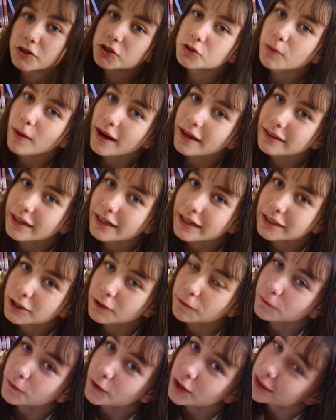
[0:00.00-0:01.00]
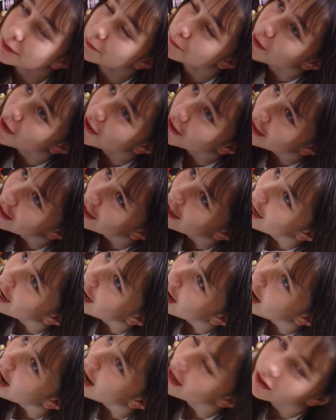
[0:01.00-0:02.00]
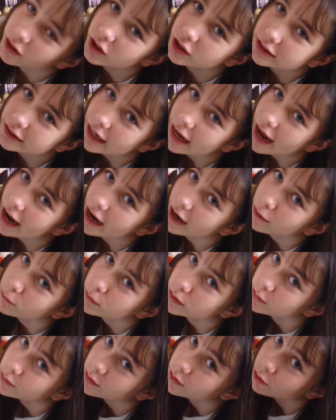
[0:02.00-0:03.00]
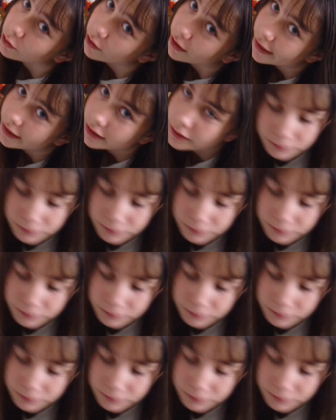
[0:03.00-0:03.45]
Twilight, the first book I looked at, which was great.